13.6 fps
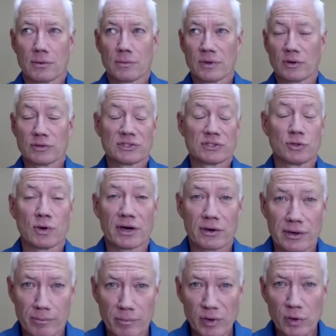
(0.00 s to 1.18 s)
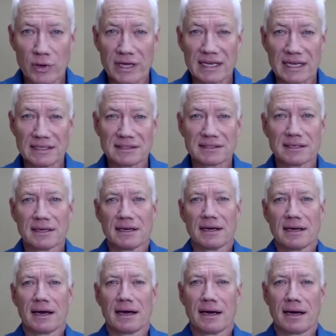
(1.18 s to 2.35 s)
almost 200 employees
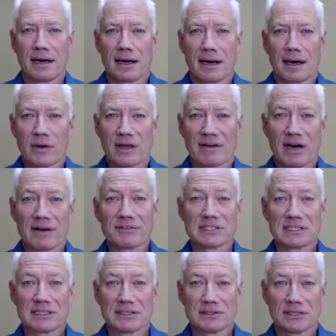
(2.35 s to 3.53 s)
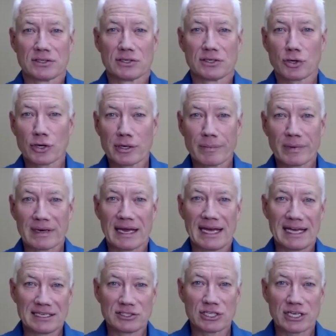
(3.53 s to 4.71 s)
uh, we have offices in Europe and
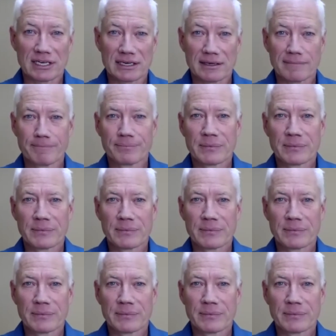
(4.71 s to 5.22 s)
Asia.